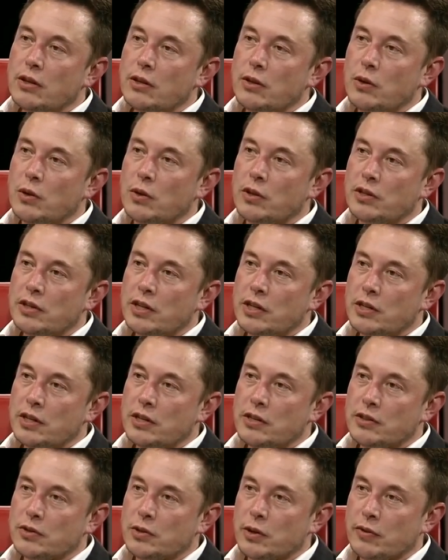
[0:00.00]
your
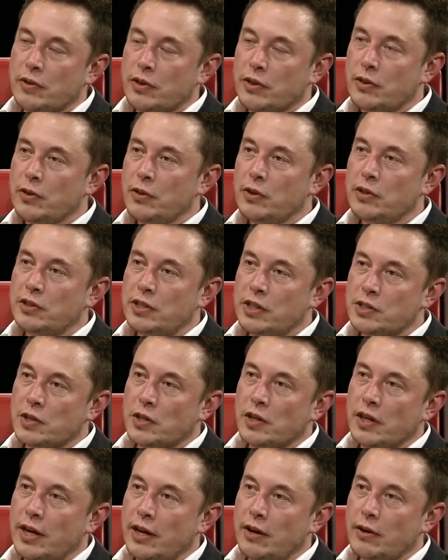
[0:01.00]
sort of a third
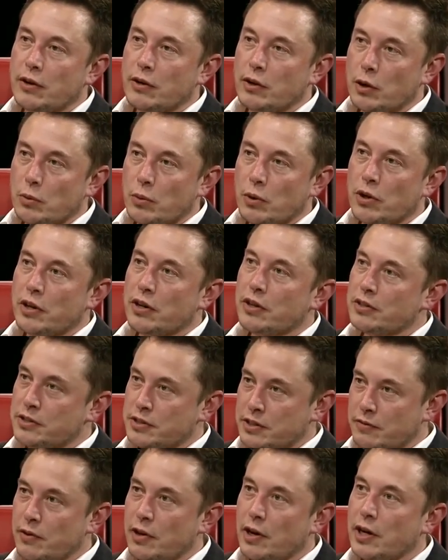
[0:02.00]
digital layer could work
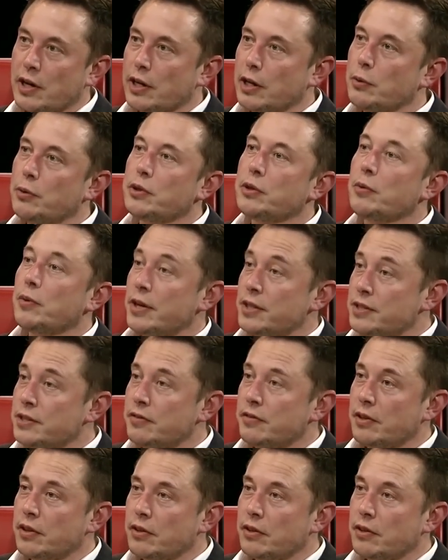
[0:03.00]
symbiotically with the rest. This